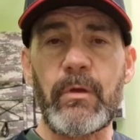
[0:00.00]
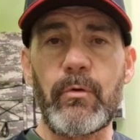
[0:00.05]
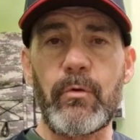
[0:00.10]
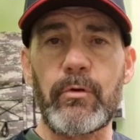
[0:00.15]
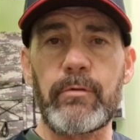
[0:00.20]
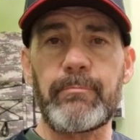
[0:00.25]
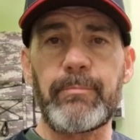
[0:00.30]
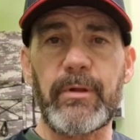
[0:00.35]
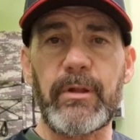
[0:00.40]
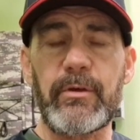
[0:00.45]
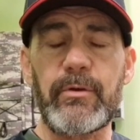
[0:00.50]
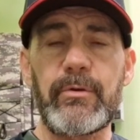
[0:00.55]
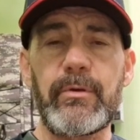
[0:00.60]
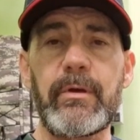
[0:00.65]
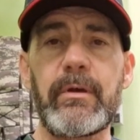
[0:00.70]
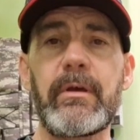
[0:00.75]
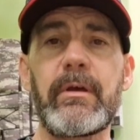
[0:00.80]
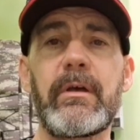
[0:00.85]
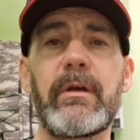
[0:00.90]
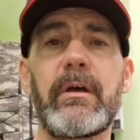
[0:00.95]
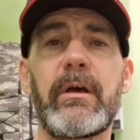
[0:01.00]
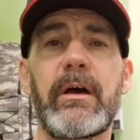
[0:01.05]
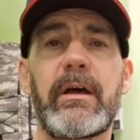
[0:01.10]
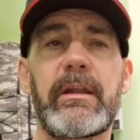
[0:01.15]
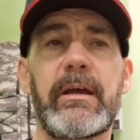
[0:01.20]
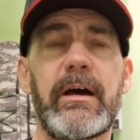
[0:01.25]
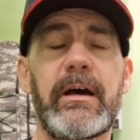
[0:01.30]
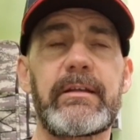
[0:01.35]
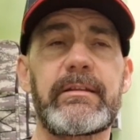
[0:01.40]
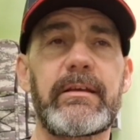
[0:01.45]
on plough,
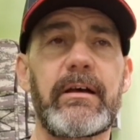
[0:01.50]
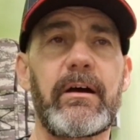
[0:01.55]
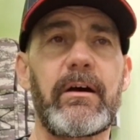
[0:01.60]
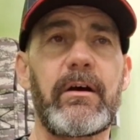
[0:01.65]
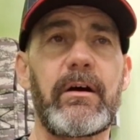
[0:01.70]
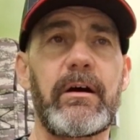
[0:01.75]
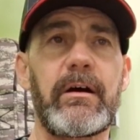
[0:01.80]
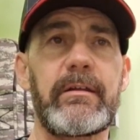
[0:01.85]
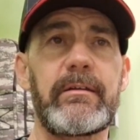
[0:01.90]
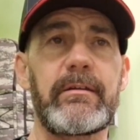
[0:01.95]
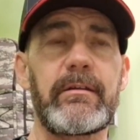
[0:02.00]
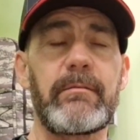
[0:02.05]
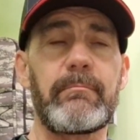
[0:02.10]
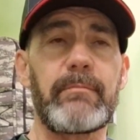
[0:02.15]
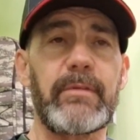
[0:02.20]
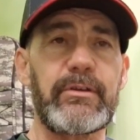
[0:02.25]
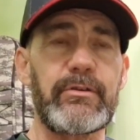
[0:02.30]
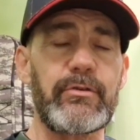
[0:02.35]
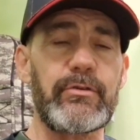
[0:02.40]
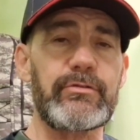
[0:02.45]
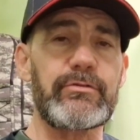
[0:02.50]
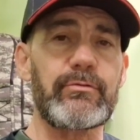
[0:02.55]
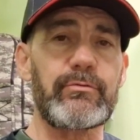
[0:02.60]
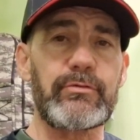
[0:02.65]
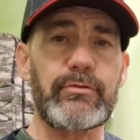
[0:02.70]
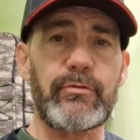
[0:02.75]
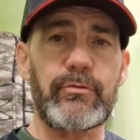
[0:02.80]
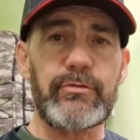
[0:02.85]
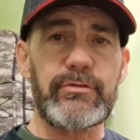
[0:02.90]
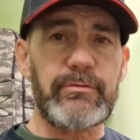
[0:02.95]
and I had it on my usual
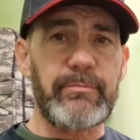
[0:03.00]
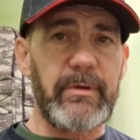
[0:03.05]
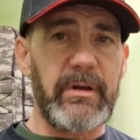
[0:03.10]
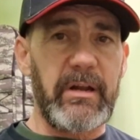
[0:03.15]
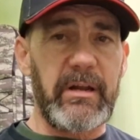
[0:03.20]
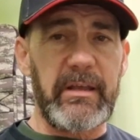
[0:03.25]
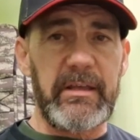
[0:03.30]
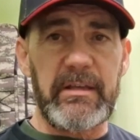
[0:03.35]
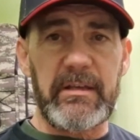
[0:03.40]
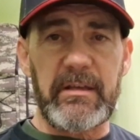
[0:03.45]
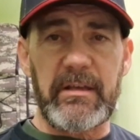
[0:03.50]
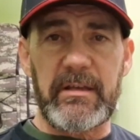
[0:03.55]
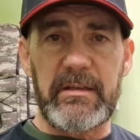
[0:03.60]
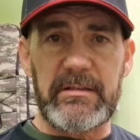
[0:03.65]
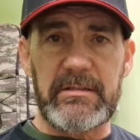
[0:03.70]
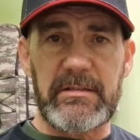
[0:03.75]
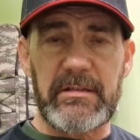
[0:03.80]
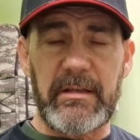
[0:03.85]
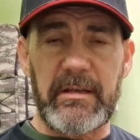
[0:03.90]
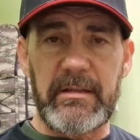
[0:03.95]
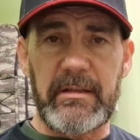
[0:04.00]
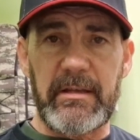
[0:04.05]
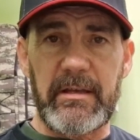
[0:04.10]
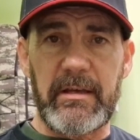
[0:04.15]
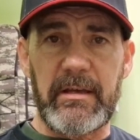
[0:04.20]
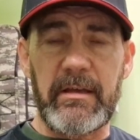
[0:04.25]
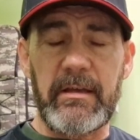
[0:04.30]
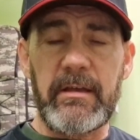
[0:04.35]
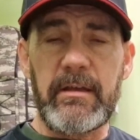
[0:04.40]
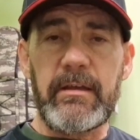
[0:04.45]
tones where I like, it's like
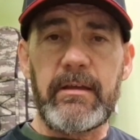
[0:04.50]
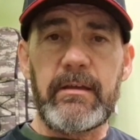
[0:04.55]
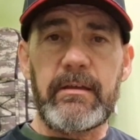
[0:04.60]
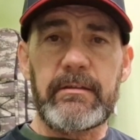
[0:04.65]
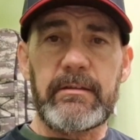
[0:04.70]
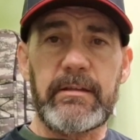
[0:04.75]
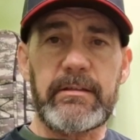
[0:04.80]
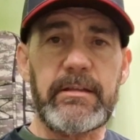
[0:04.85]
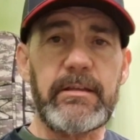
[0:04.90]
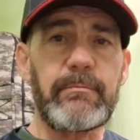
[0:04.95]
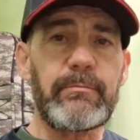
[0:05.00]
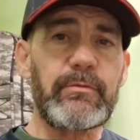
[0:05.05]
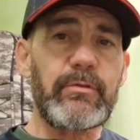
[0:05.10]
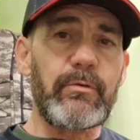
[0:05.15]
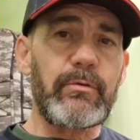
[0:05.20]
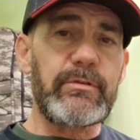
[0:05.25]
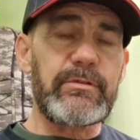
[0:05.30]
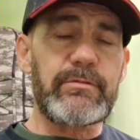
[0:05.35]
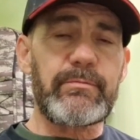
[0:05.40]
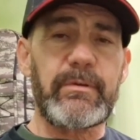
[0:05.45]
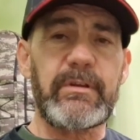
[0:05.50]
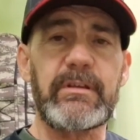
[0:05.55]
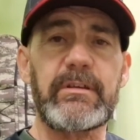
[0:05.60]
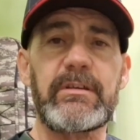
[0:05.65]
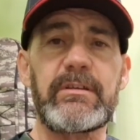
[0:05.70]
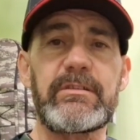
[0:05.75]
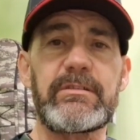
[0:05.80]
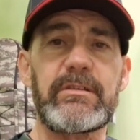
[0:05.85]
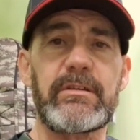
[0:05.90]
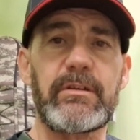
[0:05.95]
the deep tones where it
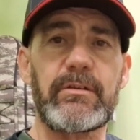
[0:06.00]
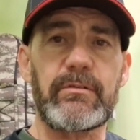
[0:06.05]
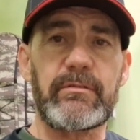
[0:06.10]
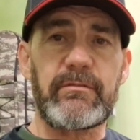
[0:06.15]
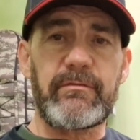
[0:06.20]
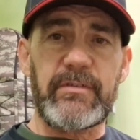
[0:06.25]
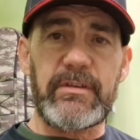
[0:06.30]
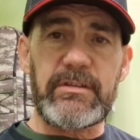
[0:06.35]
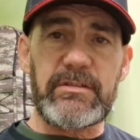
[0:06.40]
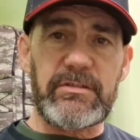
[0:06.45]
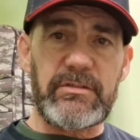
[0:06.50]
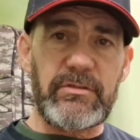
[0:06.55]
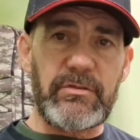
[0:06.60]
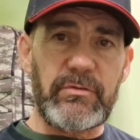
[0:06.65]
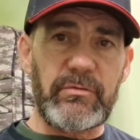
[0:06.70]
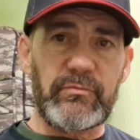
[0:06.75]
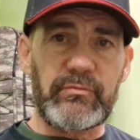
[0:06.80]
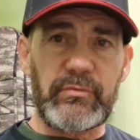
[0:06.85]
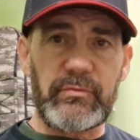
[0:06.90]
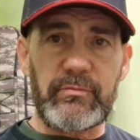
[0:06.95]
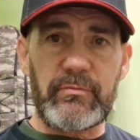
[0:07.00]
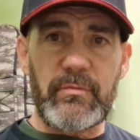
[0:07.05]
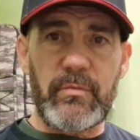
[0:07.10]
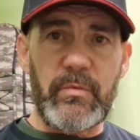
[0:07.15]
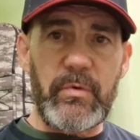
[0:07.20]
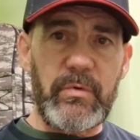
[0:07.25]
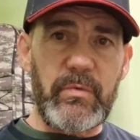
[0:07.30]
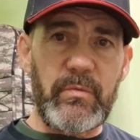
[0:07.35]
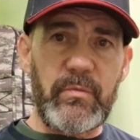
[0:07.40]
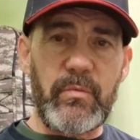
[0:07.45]
gives you the VCO, whoop,
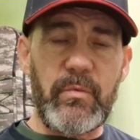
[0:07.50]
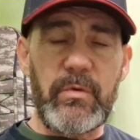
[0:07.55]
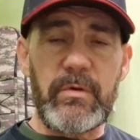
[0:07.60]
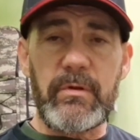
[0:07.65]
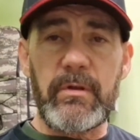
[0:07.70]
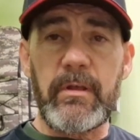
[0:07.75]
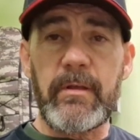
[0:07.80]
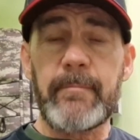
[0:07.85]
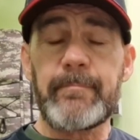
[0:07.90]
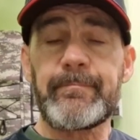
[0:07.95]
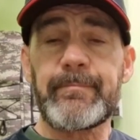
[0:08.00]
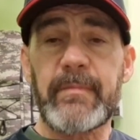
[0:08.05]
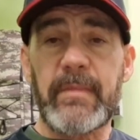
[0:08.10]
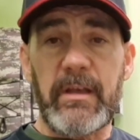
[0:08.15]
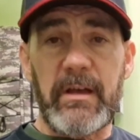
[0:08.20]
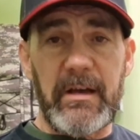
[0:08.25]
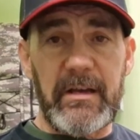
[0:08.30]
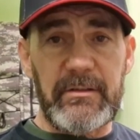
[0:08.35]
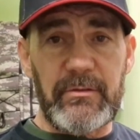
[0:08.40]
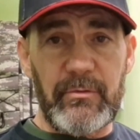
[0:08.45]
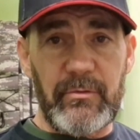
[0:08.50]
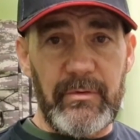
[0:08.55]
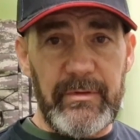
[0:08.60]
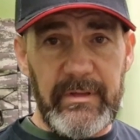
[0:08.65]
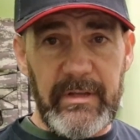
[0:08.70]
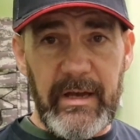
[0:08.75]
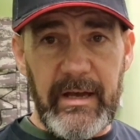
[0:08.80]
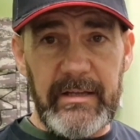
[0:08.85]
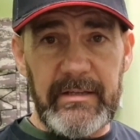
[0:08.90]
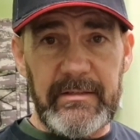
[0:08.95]
whoop, whoop. I had it on
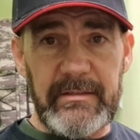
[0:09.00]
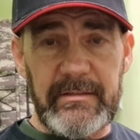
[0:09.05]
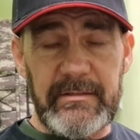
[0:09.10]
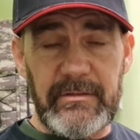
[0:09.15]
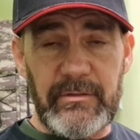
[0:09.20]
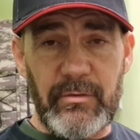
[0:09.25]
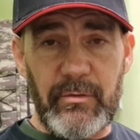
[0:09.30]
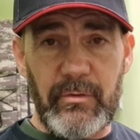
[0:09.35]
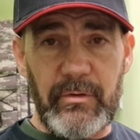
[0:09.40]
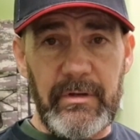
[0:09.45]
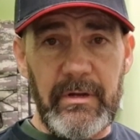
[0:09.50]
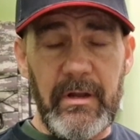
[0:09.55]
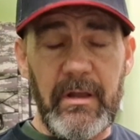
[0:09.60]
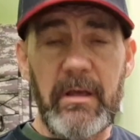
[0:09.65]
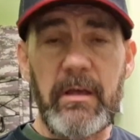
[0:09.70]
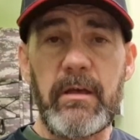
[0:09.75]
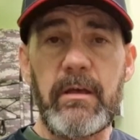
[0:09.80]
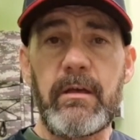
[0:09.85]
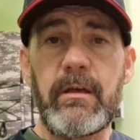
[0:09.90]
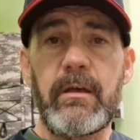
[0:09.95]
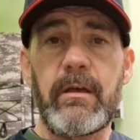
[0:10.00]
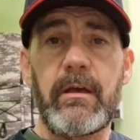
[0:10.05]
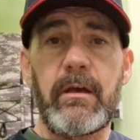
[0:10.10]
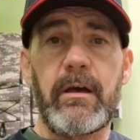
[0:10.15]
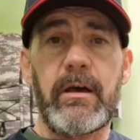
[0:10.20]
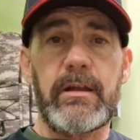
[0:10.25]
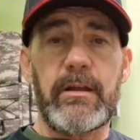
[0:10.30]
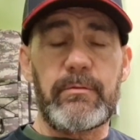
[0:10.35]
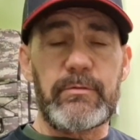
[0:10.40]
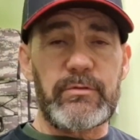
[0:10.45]
that tone,
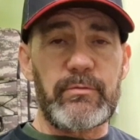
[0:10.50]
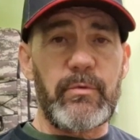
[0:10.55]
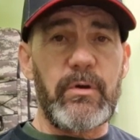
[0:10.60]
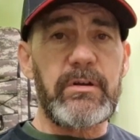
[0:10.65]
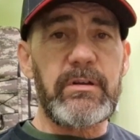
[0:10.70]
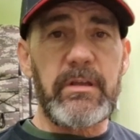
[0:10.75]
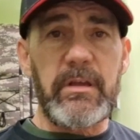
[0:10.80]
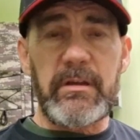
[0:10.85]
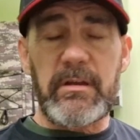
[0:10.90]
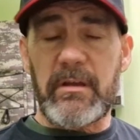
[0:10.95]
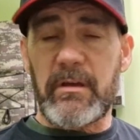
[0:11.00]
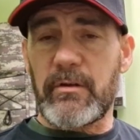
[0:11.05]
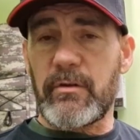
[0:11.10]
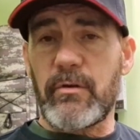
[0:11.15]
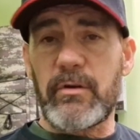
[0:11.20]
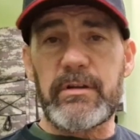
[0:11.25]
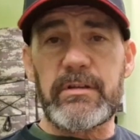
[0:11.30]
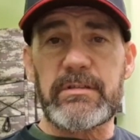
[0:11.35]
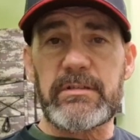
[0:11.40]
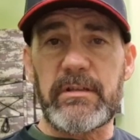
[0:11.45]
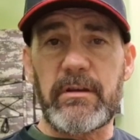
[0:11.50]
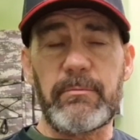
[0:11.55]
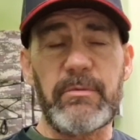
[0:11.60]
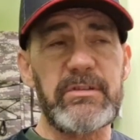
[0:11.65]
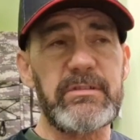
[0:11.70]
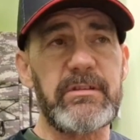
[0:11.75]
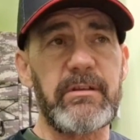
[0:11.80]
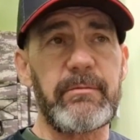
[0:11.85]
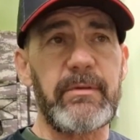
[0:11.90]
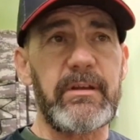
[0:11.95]
and I was working, and honestly I
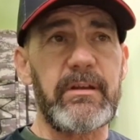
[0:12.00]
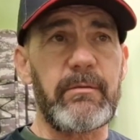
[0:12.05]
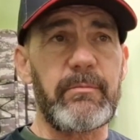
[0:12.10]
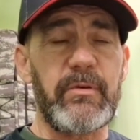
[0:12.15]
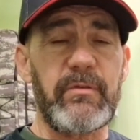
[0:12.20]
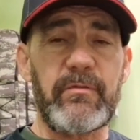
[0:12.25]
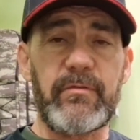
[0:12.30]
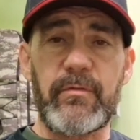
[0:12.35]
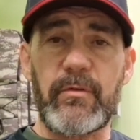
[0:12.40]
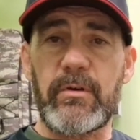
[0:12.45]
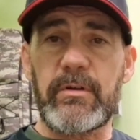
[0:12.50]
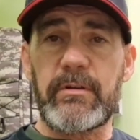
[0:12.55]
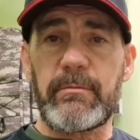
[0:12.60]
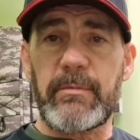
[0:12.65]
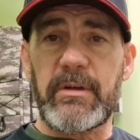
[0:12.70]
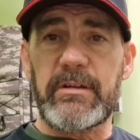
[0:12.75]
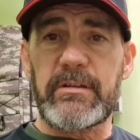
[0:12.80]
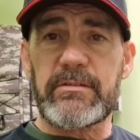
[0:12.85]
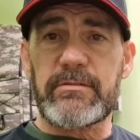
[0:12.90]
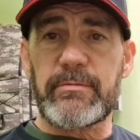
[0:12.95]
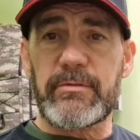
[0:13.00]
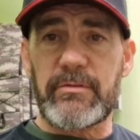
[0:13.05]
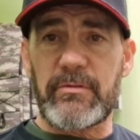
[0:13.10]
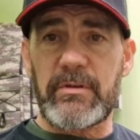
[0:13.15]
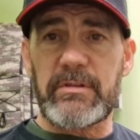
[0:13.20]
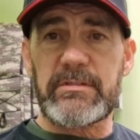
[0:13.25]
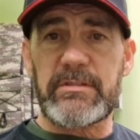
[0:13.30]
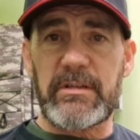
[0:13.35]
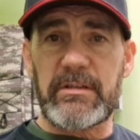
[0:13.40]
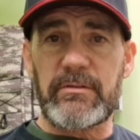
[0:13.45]
must have went about 40 minutes
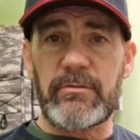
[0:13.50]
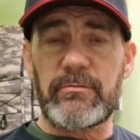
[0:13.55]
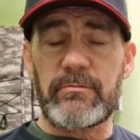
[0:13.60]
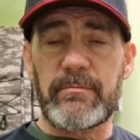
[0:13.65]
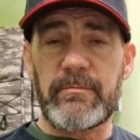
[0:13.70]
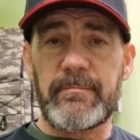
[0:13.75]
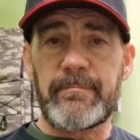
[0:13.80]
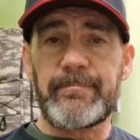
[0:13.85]
without a signal.